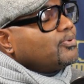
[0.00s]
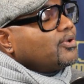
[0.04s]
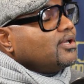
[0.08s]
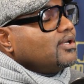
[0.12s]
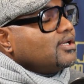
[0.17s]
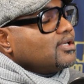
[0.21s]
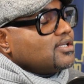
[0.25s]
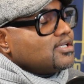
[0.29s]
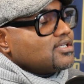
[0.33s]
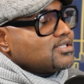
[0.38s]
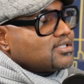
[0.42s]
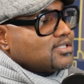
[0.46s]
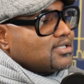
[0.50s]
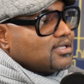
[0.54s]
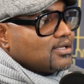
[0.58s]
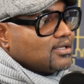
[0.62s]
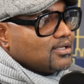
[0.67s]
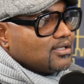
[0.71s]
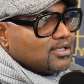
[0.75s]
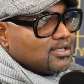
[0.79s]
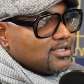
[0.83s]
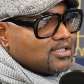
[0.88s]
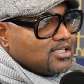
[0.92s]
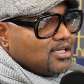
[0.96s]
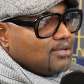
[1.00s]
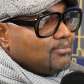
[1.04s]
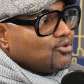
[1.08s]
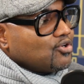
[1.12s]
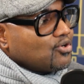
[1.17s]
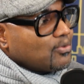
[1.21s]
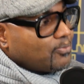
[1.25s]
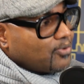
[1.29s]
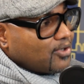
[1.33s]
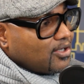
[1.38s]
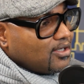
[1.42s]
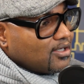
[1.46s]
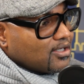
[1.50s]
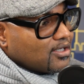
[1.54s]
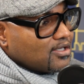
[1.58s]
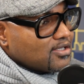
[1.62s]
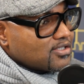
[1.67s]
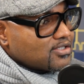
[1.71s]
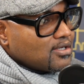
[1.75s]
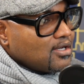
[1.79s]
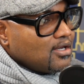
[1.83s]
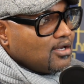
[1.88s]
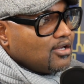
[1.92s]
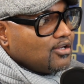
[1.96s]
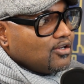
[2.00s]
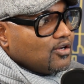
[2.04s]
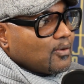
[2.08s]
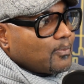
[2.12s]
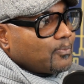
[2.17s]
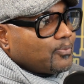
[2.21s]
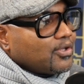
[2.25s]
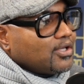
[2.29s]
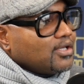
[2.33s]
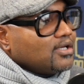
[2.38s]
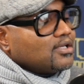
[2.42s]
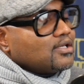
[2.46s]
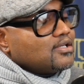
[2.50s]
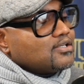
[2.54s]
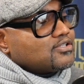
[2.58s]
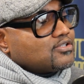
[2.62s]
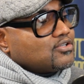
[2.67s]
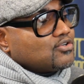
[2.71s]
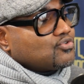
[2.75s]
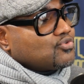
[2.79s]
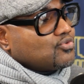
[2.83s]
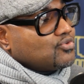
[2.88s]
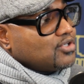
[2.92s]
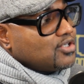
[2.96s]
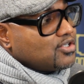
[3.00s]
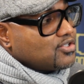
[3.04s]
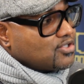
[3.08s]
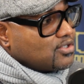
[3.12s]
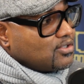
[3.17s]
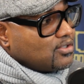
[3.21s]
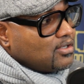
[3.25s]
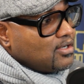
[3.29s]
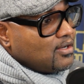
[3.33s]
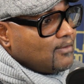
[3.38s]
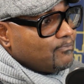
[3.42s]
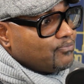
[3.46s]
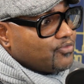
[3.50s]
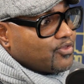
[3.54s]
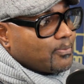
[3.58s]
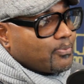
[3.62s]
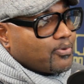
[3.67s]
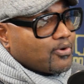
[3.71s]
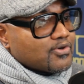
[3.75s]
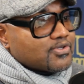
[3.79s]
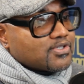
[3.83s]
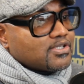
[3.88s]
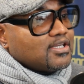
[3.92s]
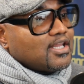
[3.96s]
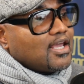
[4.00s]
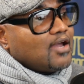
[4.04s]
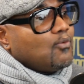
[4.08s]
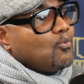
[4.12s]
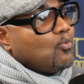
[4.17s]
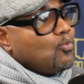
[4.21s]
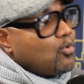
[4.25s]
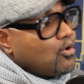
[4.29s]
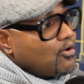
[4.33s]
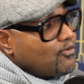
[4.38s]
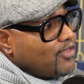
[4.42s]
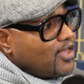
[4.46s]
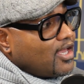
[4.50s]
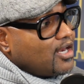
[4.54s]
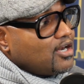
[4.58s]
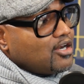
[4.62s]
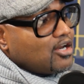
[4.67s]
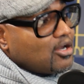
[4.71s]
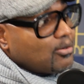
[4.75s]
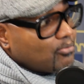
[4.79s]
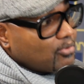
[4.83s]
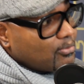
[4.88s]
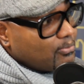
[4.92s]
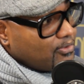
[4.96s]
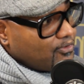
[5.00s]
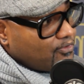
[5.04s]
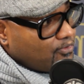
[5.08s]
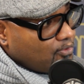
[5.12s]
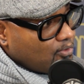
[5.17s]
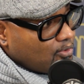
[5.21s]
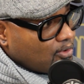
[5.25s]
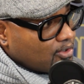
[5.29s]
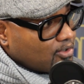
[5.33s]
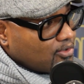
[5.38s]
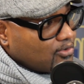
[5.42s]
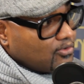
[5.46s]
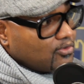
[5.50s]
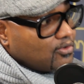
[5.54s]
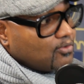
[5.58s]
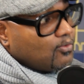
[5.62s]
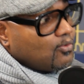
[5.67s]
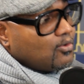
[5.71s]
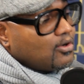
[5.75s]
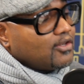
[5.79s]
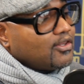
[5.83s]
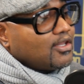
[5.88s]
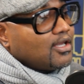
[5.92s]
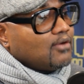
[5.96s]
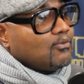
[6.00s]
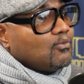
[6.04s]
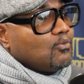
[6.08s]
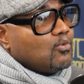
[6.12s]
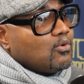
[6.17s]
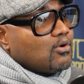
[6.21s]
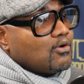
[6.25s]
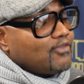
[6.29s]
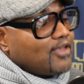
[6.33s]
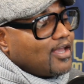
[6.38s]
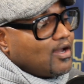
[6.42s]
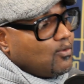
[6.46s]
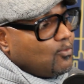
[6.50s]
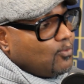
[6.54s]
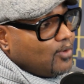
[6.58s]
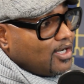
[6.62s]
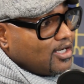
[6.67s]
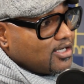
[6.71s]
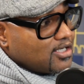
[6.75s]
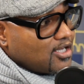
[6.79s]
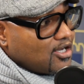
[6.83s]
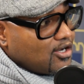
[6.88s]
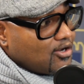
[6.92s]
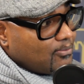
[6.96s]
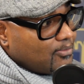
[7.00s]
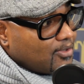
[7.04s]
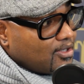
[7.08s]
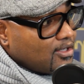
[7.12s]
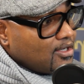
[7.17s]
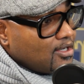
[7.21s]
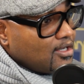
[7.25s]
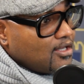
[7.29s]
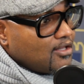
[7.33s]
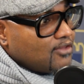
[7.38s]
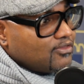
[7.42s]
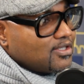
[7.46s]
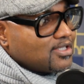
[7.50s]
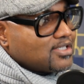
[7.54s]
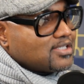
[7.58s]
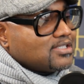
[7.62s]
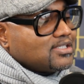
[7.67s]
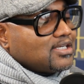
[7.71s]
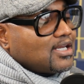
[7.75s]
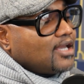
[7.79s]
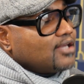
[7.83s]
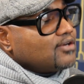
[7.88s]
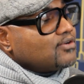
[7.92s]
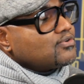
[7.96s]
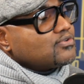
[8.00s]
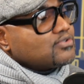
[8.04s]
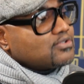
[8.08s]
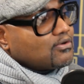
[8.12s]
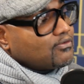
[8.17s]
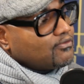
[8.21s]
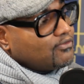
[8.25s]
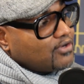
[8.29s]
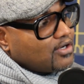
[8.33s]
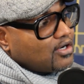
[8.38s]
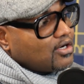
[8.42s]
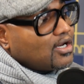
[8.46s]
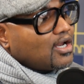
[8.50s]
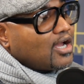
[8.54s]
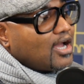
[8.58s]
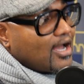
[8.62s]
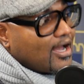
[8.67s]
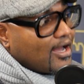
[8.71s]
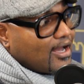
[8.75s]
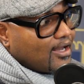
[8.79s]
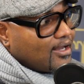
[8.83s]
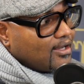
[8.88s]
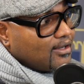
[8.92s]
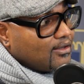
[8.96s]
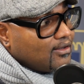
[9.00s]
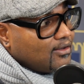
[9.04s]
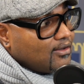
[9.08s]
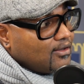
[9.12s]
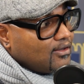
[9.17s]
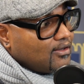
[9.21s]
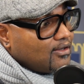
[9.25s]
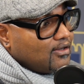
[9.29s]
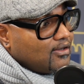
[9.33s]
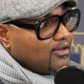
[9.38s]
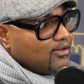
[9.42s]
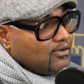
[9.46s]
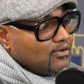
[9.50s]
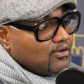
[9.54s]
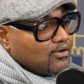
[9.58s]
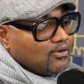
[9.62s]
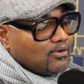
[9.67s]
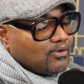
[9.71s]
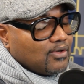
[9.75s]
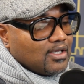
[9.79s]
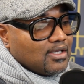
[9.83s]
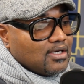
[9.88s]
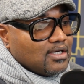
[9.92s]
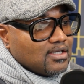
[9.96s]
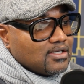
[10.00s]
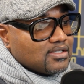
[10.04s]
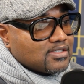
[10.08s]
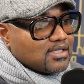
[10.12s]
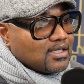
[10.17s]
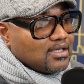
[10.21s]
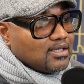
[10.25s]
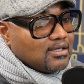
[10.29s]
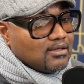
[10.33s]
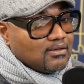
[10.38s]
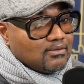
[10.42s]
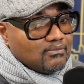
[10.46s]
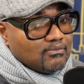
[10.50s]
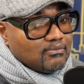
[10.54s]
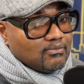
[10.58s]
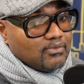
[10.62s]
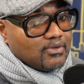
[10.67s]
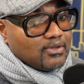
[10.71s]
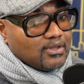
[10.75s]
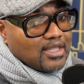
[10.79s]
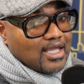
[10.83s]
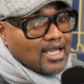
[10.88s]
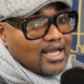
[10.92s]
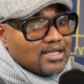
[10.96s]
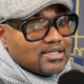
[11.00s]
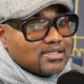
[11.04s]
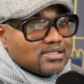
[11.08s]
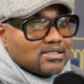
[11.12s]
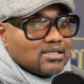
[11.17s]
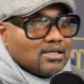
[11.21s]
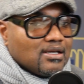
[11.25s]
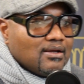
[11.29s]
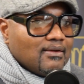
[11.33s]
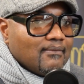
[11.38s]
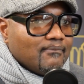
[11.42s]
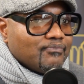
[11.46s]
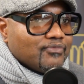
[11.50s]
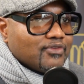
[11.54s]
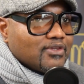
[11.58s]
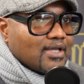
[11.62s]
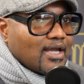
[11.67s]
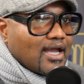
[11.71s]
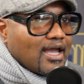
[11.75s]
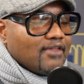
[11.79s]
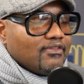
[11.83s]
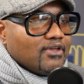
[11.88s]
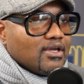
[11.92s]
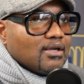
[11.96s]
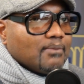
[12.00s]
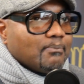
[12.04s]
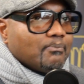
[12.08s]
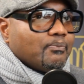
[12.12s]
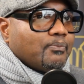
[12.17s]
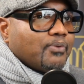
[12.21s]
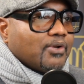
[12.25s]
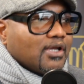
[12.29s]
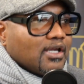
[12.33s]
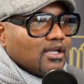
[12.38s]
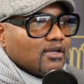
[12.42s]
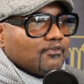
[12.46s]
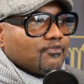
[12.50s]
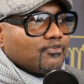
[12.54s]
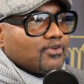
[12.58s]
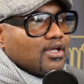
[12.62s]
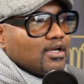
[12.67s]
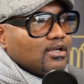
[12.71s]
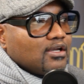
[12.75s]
playing against the team that you're playing against, you're playing against the tradition. The person that wore that number before you, the one that wore that winged helmet. The standards are very high, and that's. I think playing for